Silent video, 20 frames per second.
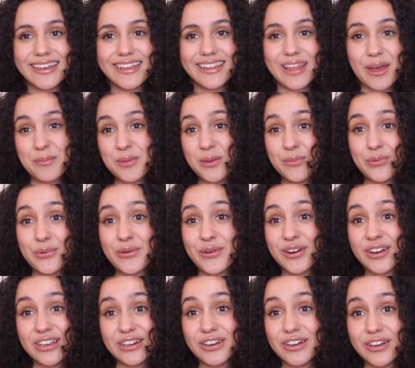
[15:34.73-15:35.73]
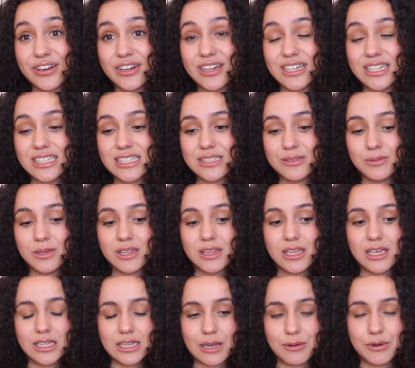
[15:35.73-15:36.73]
that people are going to hurt us. We
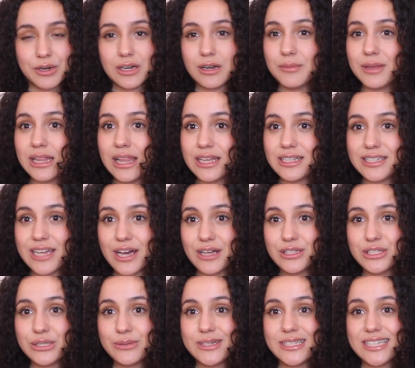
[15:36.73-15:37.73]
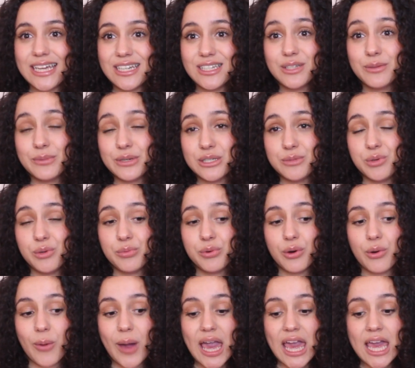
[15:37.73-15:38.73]
think that we're going to be let down. So we tend to push
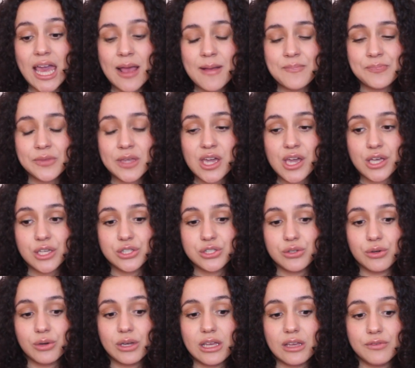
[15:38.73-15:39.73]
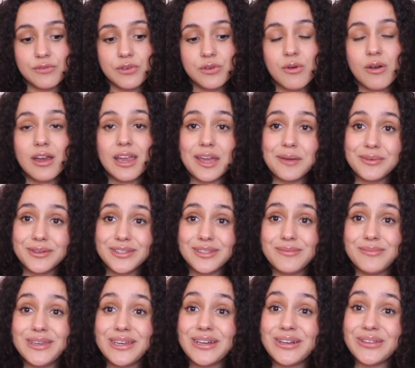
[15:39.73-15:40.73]
people away. So if you are able
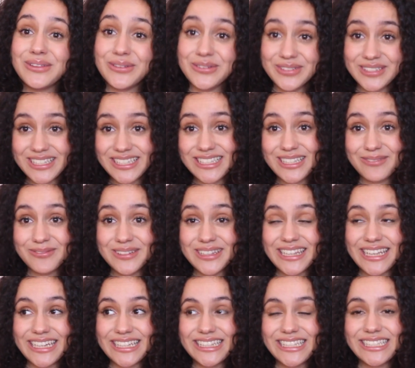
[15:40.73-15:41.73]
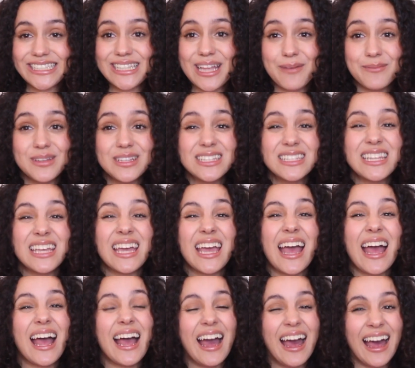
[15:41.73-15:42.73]
to be close to someone like this, that means they
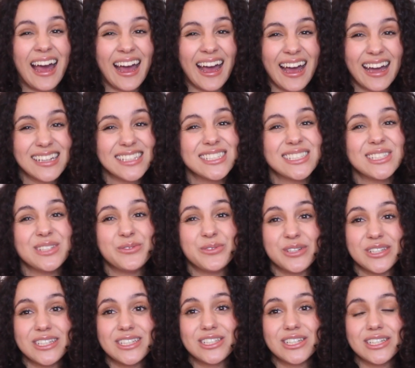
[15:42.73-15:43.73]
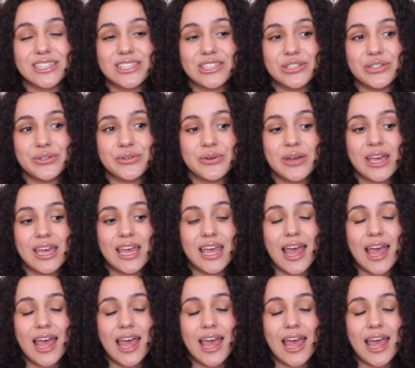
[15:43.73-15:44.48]
actually really trust you,